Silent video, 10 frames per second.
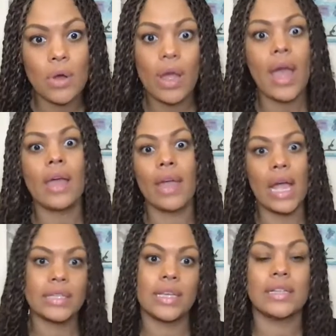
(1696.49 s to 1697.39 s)
Okay. Like
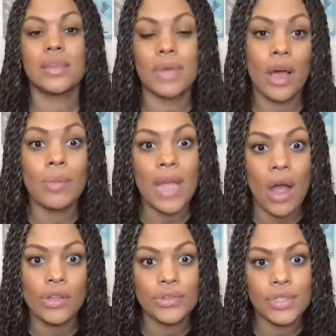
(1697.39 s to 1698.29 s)
I said, someone helped me
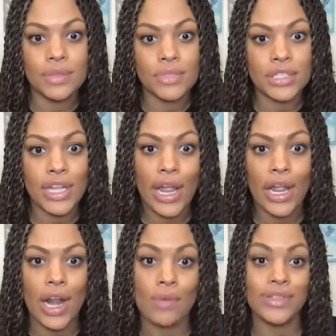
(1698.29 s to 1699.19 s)
out using them today.
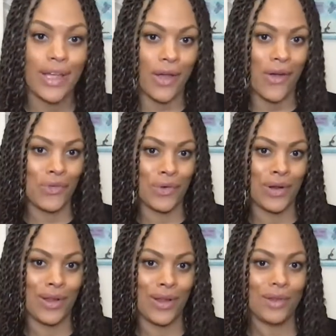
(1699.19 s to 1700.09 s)
And I was like,
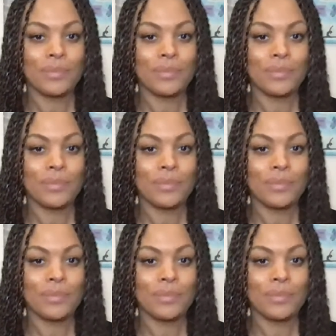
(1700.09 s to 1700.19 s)
okay.